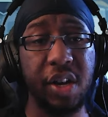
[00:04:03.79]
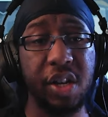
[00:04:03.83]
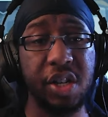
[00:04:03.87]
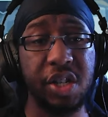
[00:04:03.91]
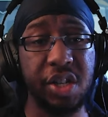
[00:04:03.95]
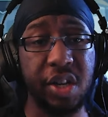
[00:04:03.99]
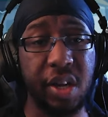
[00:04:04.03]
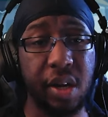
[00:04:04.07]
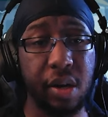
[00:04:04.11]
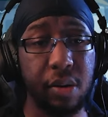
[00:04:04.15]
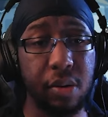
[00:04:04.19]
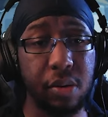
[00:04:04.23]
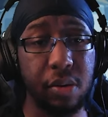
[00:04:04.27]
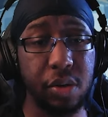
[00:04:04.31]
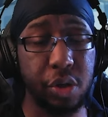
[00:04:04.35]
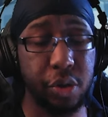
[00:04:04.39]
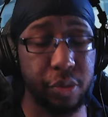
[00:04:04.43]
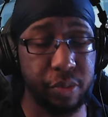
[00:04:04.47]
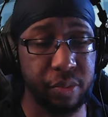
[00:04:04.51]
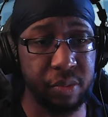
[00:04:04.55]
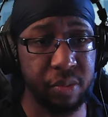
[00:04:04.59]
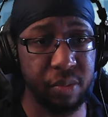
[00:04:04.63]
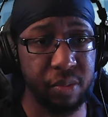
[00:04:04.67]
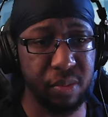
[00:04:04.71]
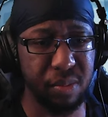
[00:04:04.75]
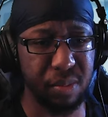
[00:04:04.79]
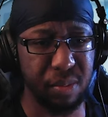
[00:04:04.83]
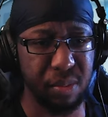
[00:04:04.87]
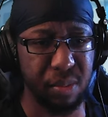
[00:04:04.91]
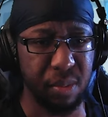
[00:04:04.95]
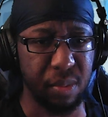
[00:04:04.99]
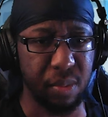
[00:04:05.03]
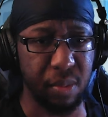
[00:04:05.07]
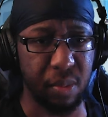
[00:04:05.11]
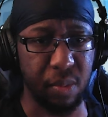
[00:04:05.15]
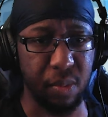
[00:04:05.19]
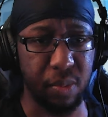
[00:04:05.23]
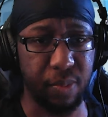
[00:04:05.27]
skills,
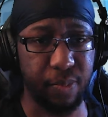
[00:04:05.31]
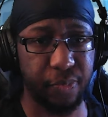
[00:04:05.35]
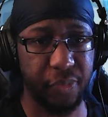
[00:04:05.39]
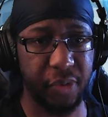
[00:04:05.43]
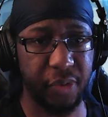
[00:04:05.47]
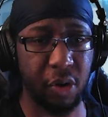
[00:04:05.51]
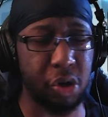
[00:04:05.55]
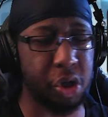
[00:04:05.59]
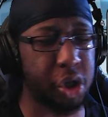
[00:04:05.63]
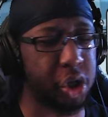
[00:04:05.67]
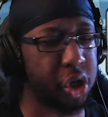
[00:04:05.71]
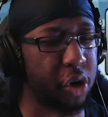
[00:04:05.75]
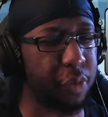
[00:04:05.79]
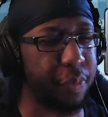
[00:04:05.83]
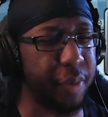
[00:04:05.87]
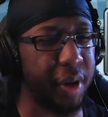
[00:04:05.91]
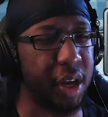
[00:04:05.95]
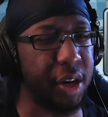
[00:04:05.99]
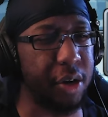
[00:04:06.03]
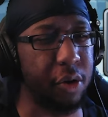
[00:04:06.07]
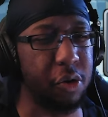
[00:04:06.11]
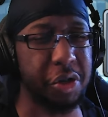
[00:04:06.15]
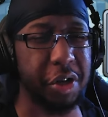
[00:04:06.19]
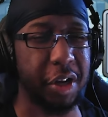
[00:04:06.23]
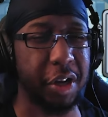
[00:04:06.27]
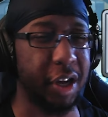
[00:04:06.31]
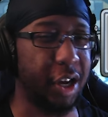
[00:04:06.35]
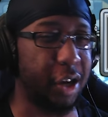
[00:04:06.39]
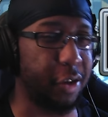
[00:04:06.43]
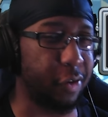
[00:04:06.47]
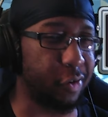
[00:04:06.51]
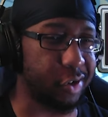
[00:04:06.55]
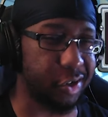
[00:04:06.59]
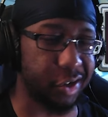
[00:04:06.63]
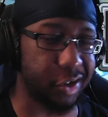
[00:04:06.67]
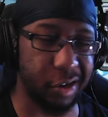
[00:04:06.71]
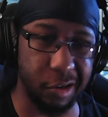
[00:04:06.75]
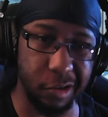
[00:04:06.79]
which should mean using either
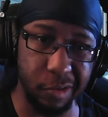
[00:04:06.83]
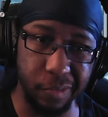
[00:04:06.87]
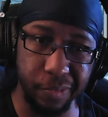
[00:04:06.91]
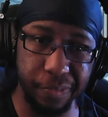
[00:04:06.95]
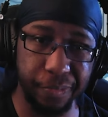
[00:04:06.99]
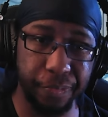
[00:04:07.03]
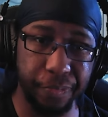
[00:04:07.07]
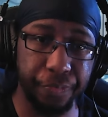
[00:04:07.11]
skill.